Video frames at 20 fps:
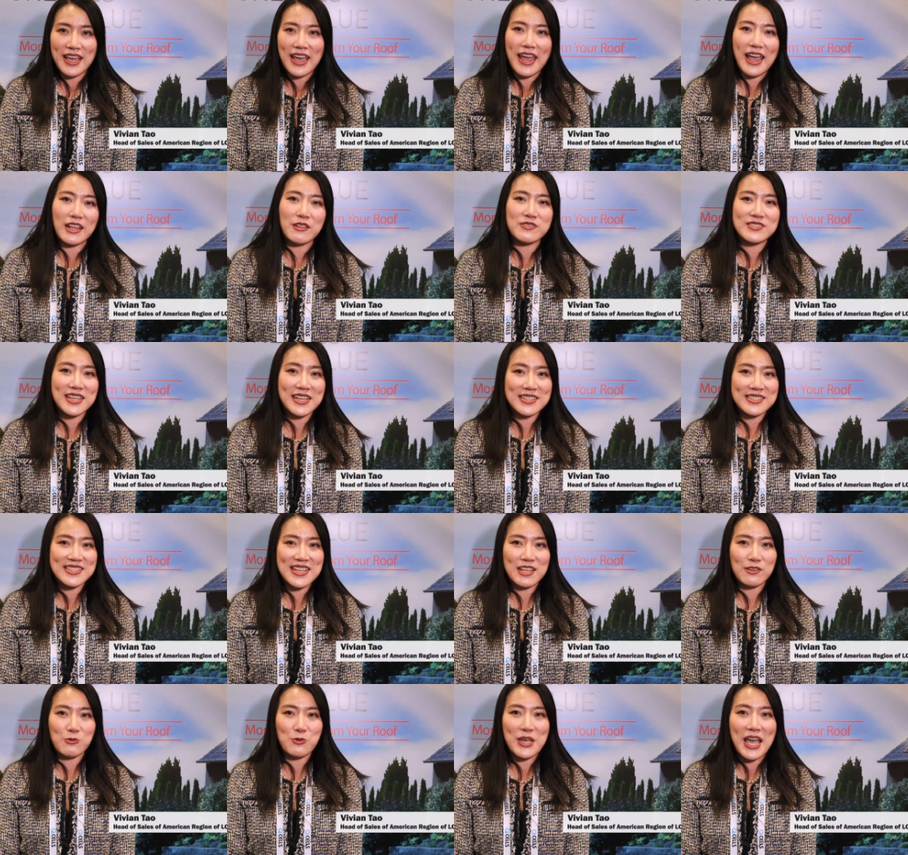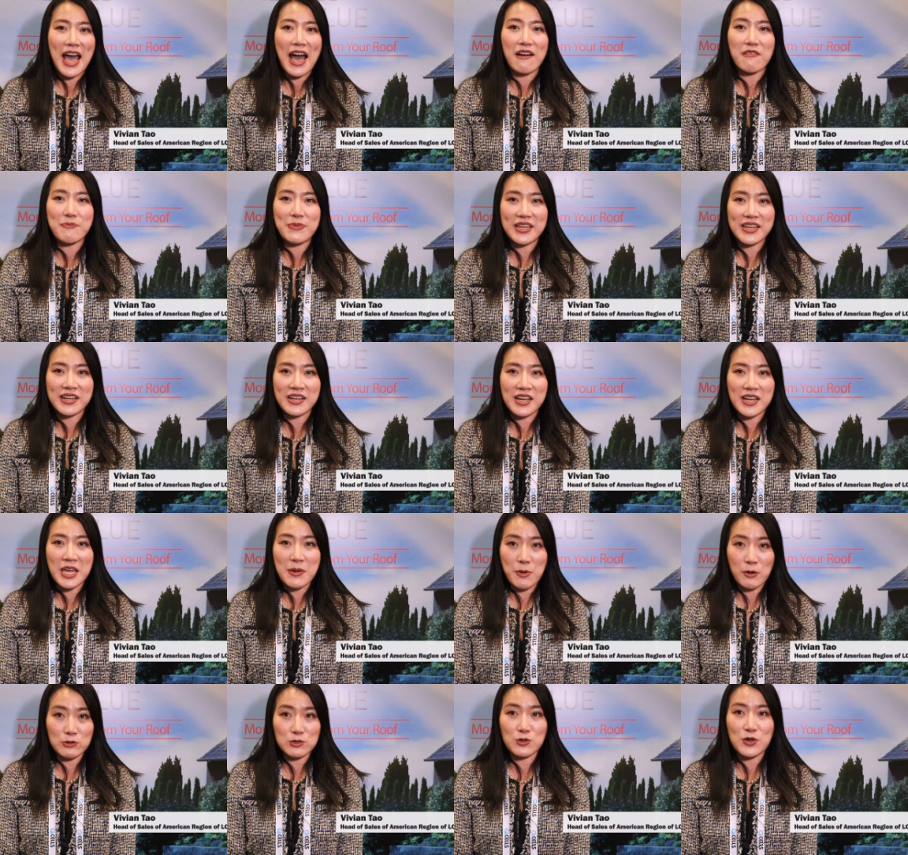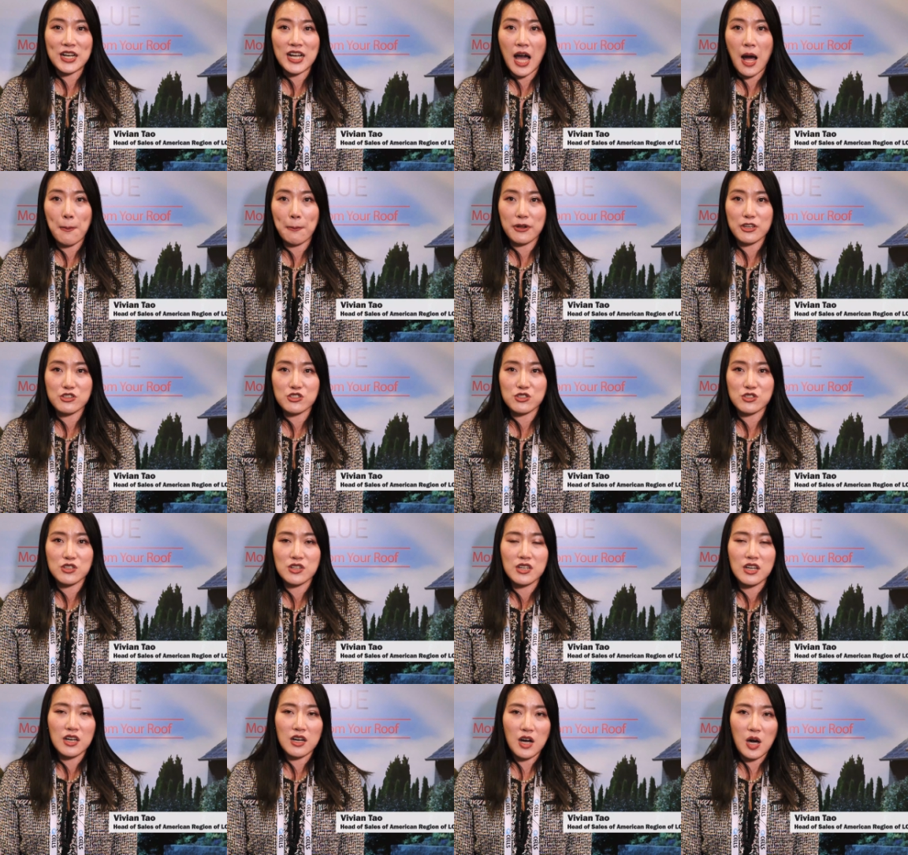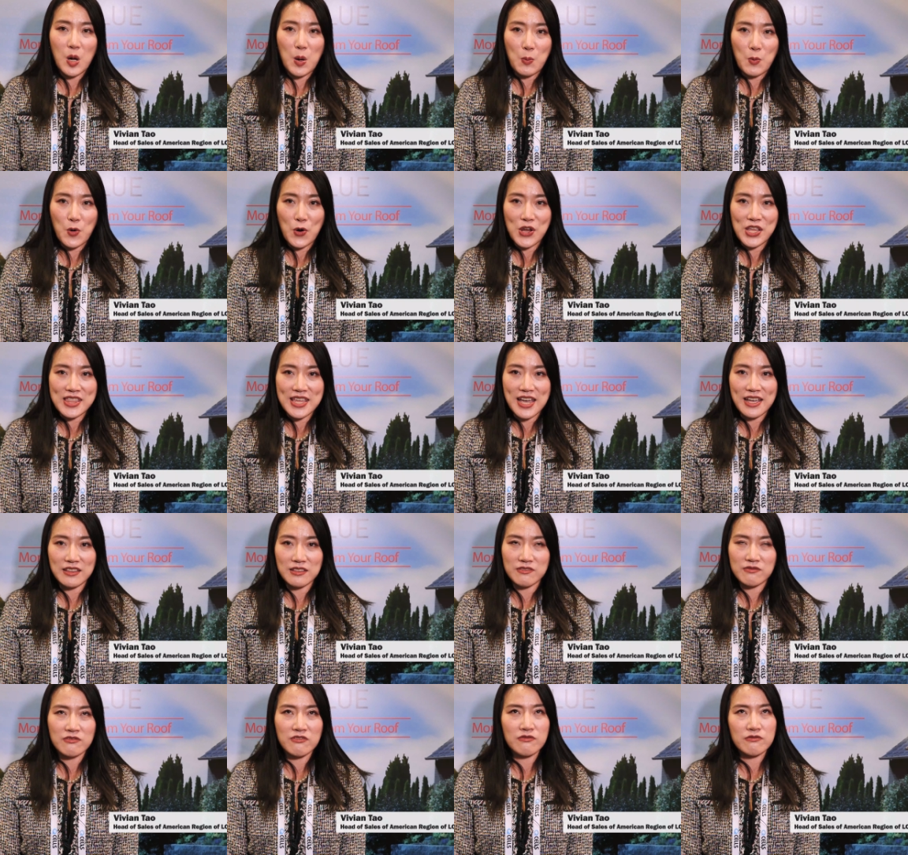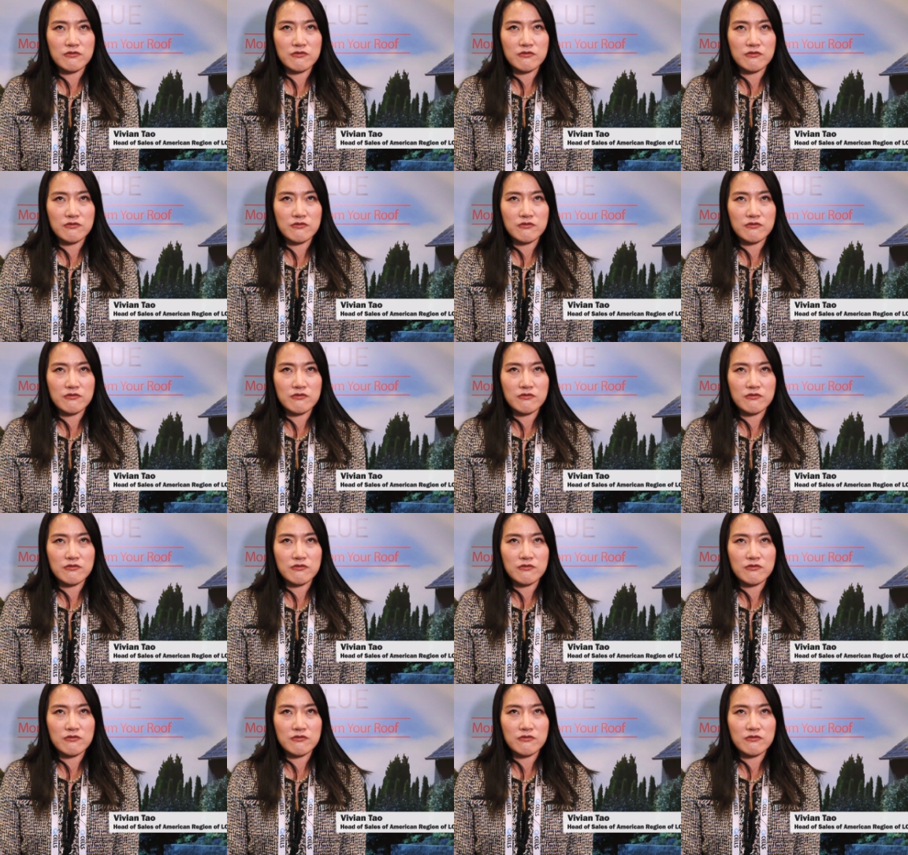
and since then we have been able to accomplish uh, more than